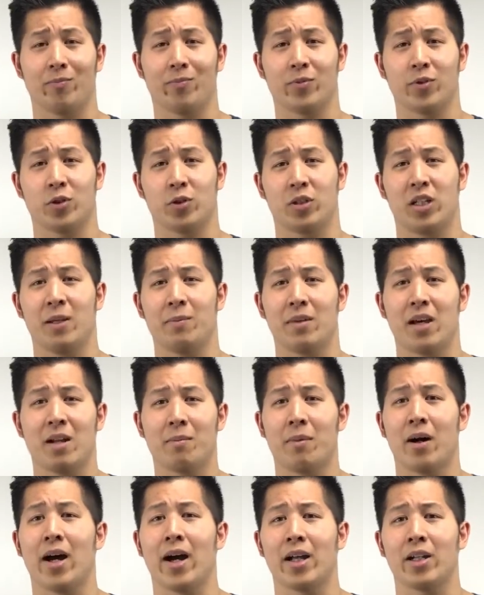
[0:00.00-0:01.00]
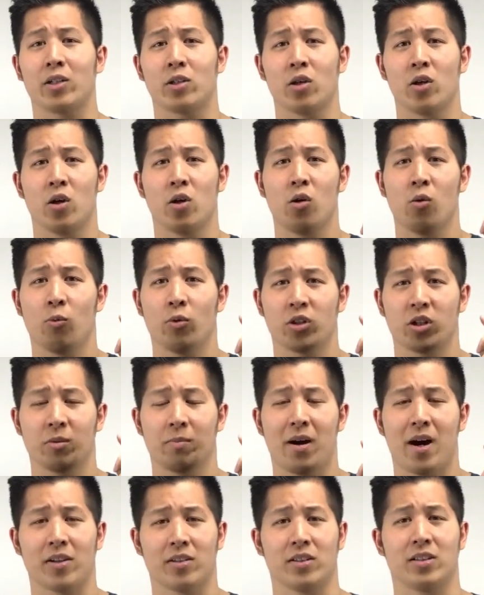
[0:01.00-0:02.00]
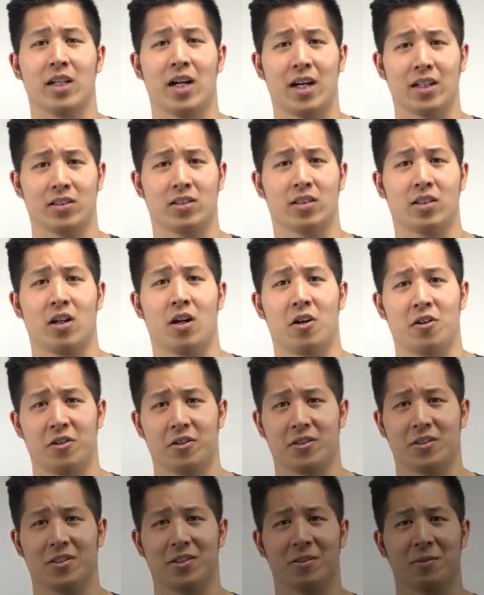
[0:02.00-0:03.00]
So keep that in mind when you're about to toss the cards.